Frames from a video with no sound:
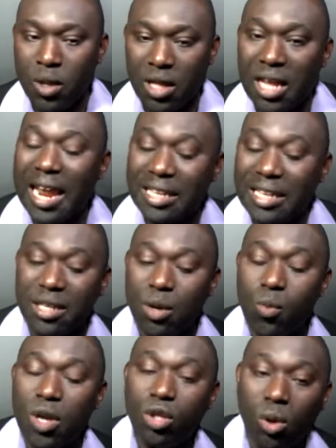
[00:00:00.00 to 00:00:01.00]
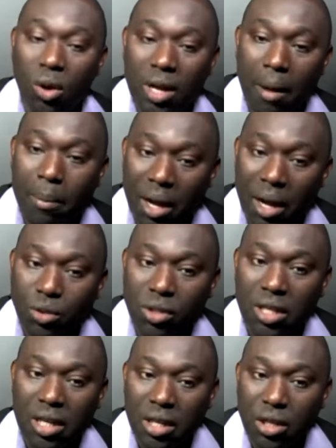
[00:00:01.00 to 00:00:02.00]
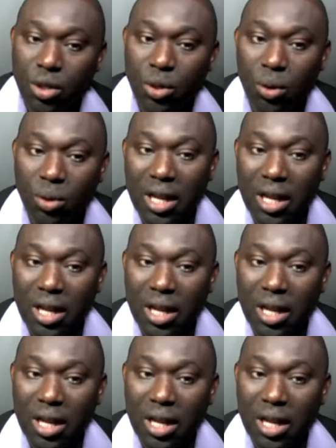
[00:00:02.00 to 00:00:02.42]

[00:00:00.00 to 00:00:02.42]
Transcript: The last thing we talk about, you know,